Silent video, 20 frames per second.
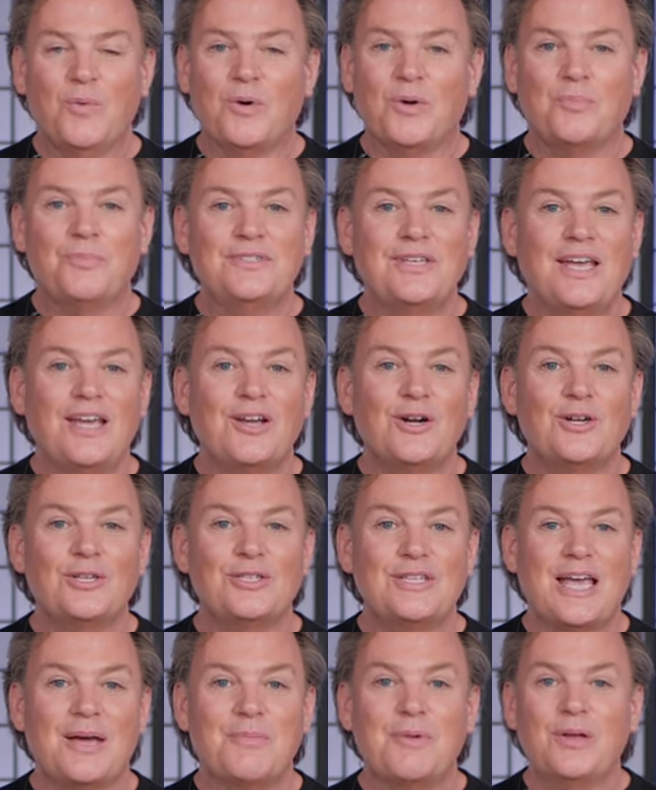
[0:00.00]
We'll take our
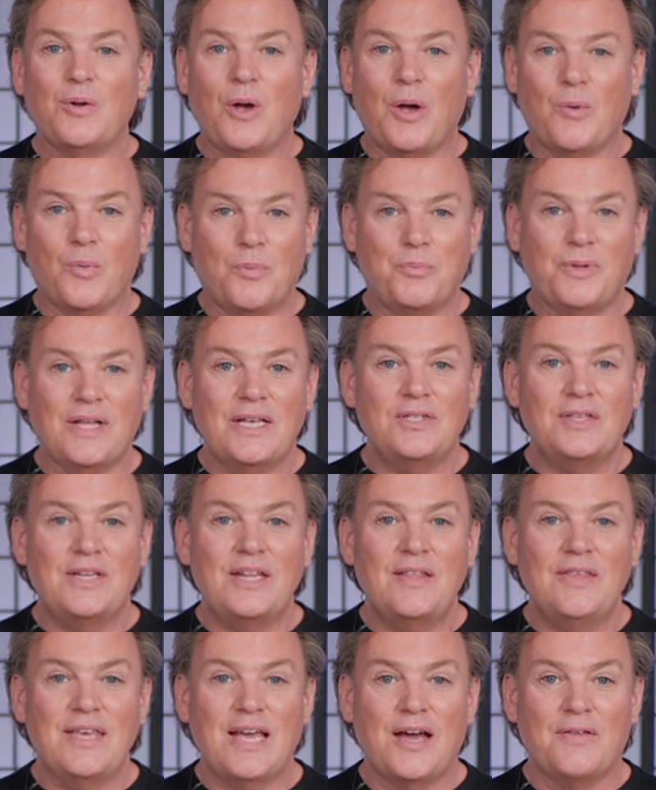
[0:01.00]
salmon and we'll place it
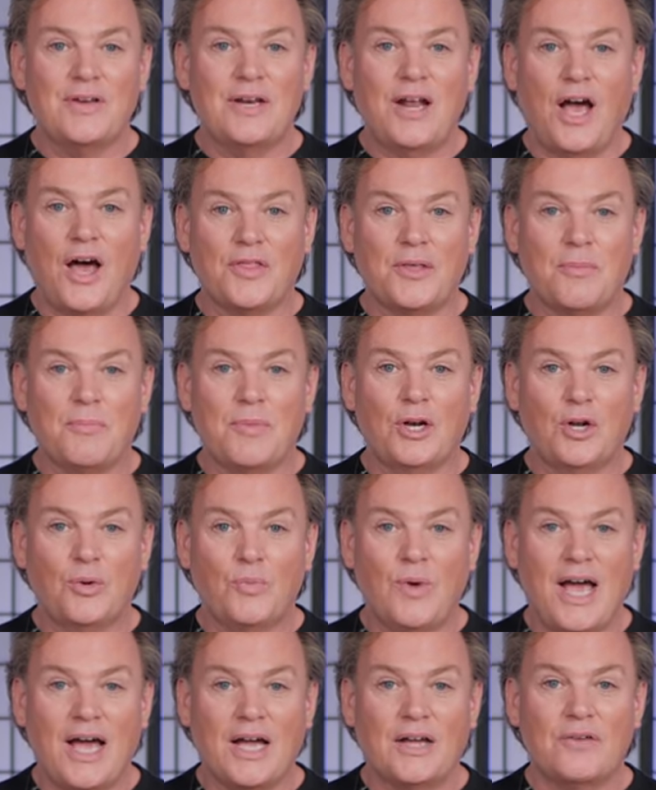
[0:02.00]
in the oven on the middle
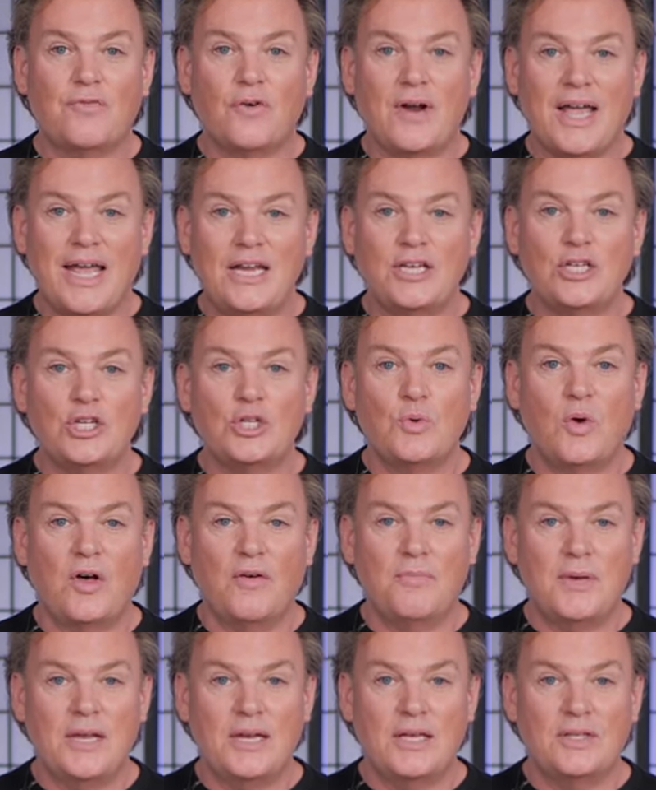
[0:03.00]
rack for 8 to
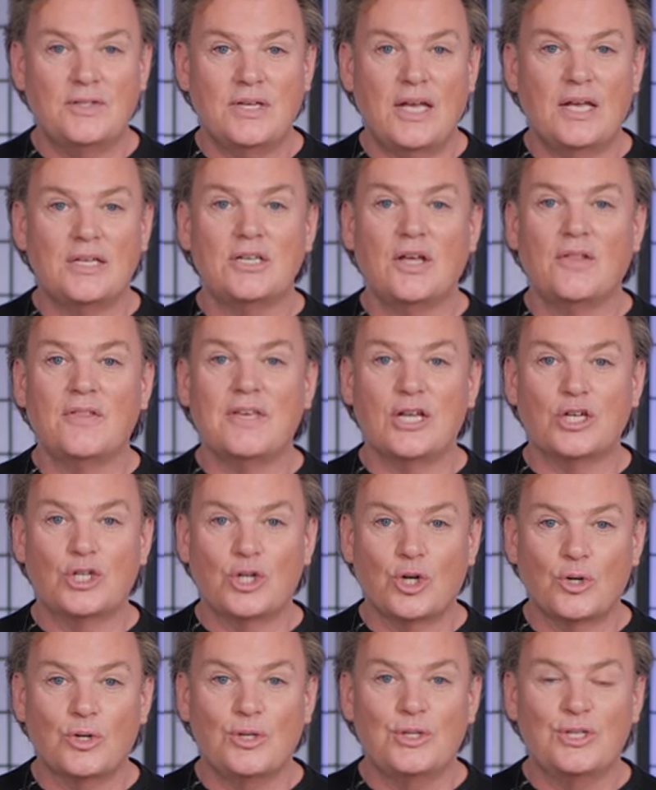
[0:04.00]
12 minutes until the
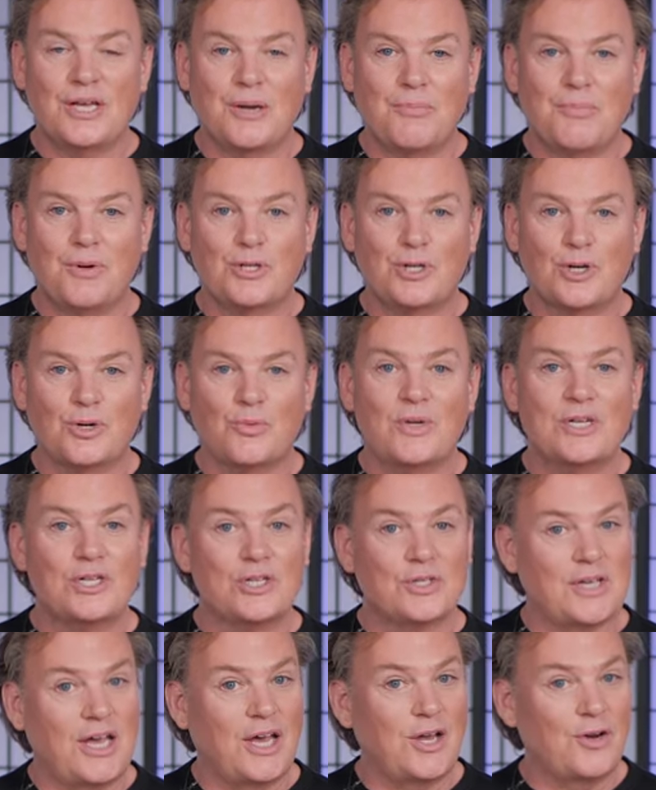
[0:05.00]
internal temperature
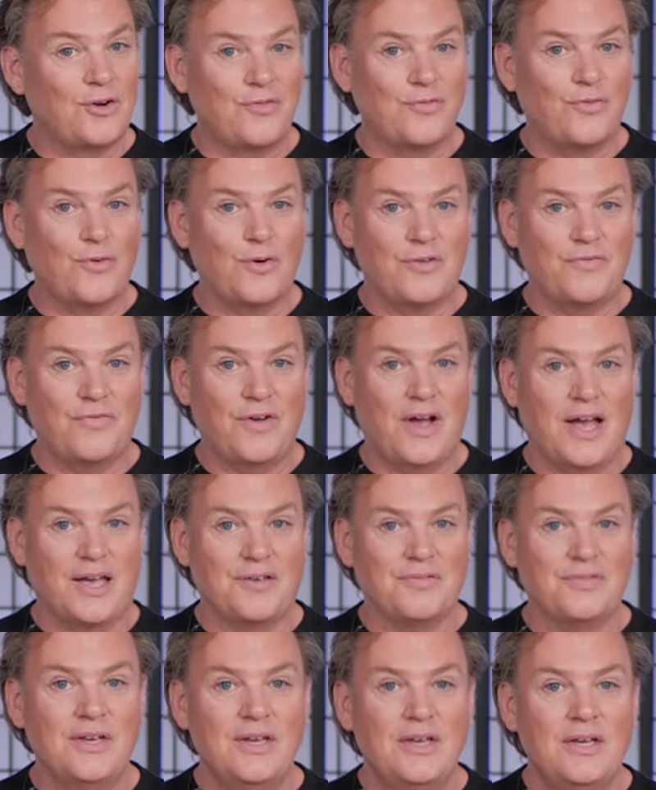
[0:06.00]
reaches
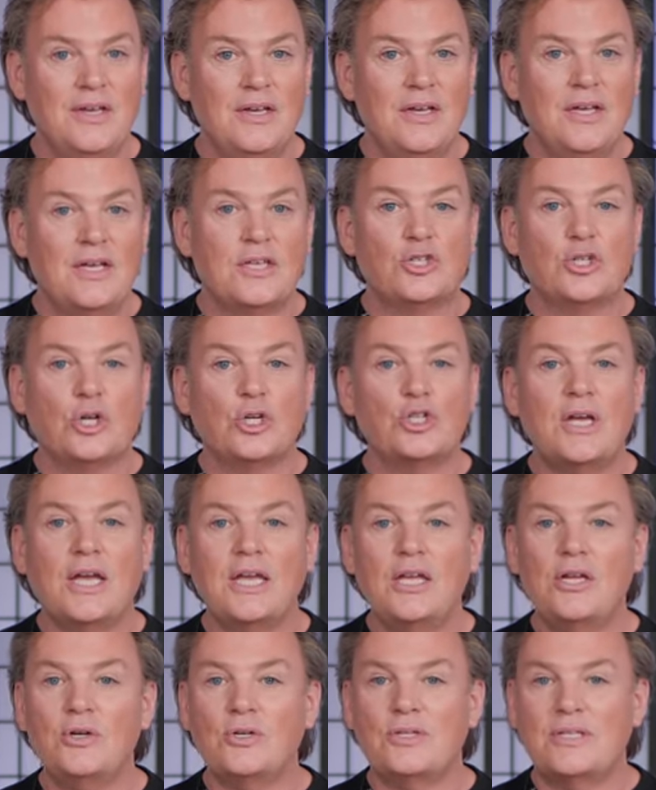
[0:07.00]
145. And start
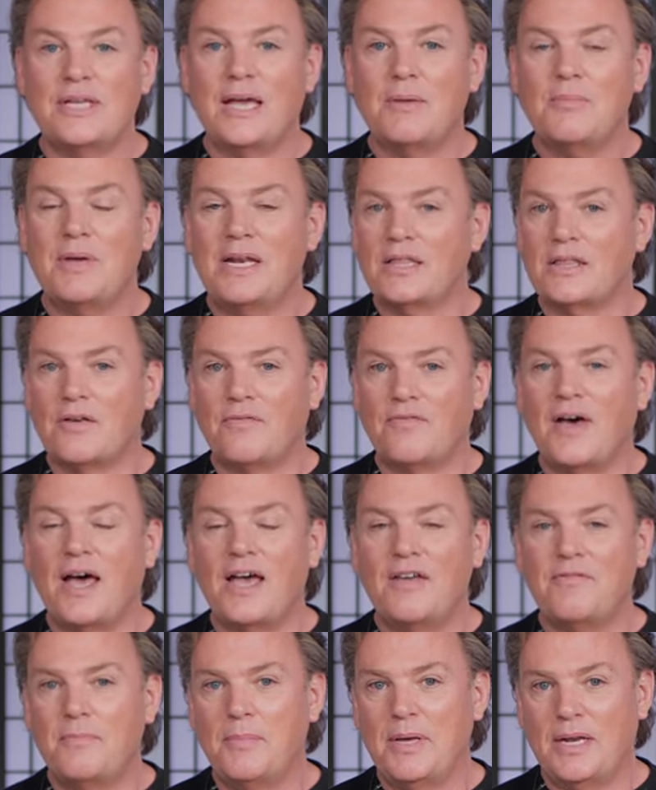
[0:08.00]
checking your salmon at the
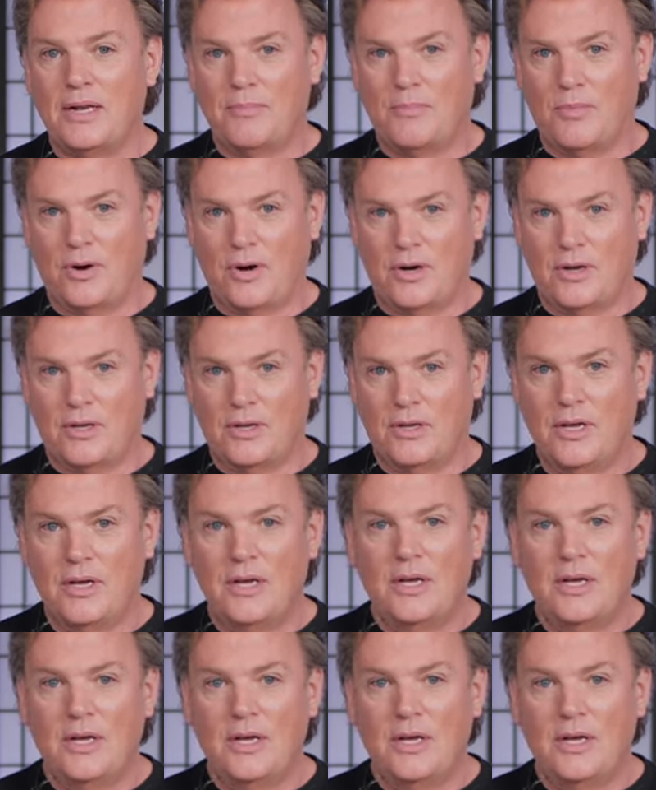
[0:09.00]
5 minute mark.